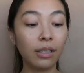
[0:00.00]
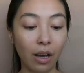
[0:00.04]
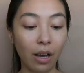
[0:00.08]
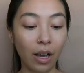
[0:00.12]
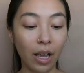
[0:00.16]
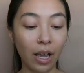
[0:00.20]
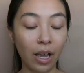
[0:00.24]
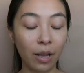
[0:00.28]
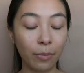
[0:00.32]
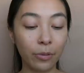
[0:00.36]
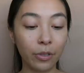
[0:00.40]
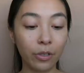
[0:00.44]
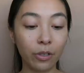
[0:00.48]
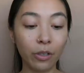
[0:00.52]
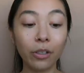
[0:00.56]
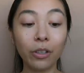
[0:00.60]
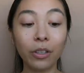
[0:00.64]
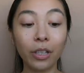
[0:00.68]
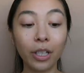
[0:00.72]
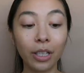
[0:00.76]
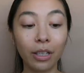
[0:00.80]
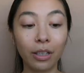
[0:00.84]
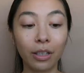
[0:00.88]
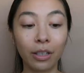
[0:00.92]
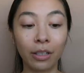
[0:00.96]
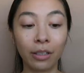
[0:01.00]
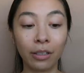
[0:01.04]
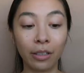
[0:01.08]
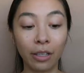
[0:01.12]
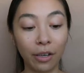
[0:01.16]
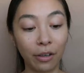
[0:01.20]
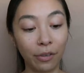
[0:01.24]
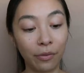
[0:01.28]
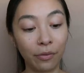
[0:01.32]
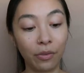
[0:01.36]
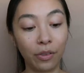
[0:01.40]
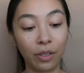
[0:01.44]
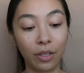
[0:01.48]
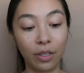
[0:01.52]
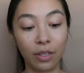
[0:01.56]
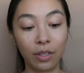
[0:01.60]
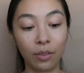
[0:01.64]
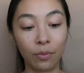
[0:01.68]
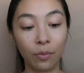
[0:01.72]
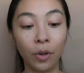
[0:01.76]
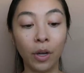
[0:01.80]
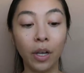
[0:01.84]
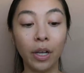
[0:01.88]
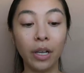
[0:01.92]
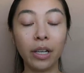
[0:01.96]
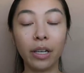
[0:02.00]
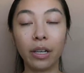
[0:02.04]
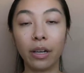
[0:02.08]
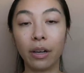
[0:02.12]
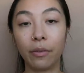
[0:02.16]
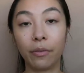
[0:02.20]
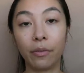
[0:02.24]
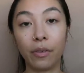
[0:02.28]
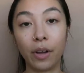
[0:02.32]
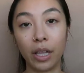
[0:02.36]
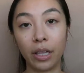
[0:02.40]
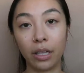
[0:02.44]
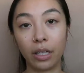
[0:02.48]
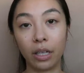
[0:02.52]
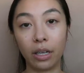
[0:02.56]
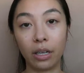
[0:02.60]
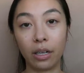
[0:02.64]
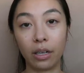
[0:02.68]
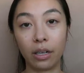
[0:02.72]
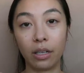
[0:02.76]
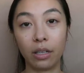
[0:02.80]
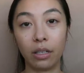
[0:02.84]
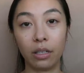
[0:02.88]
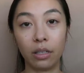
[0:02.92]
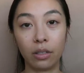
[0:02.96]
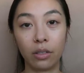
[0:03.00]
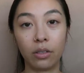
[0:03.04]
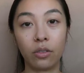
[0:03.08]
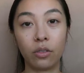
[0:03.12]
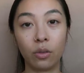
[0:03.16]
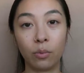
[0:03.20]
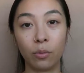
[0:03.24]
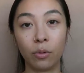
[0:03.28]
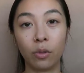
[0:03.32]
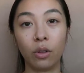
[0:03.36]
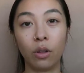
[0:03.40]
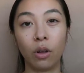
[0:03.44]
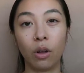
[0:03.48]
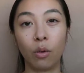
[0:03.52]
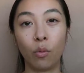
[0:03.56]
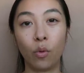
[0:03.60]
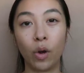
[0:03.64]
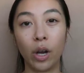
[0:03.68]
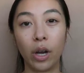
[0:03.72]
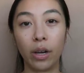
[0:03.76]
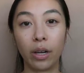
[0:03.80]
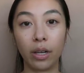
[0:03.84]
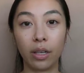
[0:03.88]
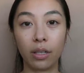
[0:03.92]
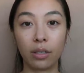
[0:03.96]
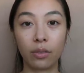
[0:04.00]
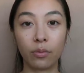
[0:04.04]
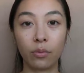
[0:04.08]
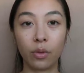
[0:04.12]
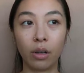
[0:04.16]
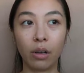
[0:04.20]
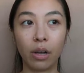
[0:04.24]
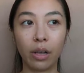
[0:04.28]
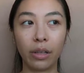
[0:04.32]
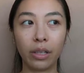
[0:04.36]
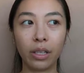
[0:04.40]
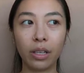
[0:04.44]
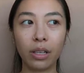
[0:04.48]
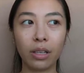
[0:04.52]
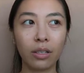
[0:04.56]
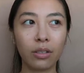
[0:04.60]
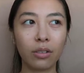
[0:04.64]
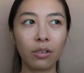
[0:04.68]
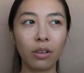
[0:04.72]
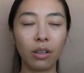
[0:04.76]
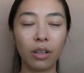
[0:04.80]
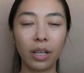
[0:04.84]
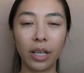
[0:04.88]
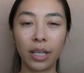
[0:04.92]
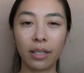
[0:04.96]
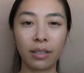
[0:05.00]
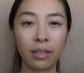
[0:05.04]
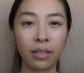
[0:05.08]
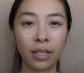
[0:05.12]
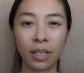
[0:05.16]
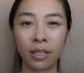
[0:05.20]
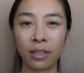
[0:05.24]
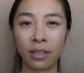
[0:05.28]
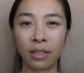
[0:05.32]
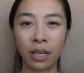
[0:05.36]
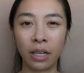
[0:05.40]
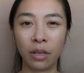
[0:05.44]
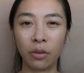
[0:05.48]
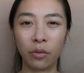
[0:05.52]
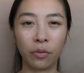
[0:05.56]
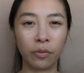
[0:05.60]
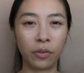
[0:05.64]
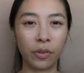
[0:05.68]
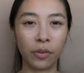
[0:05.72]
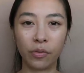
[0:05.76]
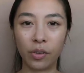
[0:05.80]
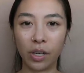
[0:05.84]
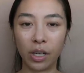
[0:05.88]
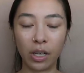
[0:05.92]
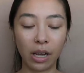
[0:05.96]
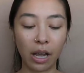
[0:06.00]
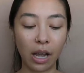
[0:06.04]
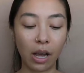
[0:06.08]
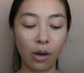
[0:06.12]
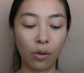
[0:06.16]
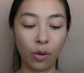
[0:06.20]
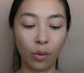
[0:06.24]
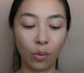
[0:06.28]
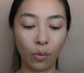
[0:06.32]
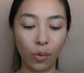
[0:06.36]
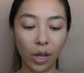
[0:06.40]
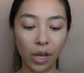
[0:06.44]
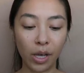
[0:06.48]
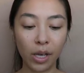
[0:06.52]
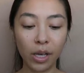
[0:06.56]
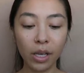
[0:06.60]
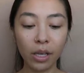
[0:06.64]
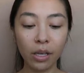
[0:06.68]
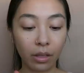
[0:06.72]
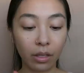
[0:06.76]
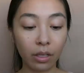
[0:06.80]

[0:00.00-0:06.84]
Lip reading: I absolutely love this one, and I find that it is super long wearing as well. I think it's got like 16 or 15 hour wear.